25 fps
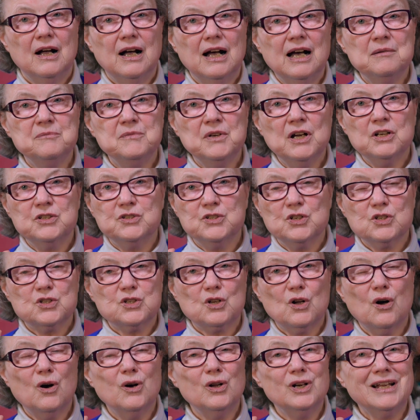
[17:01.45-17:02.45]
I'm not just
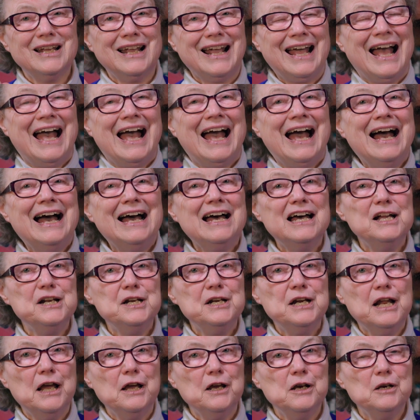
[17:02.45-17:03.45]
calling a
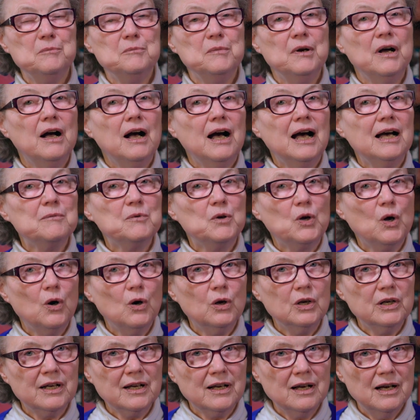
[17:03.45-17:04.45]
name, I'm
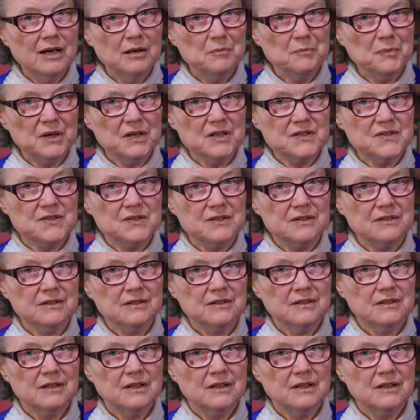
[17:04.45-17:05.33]
calling a person.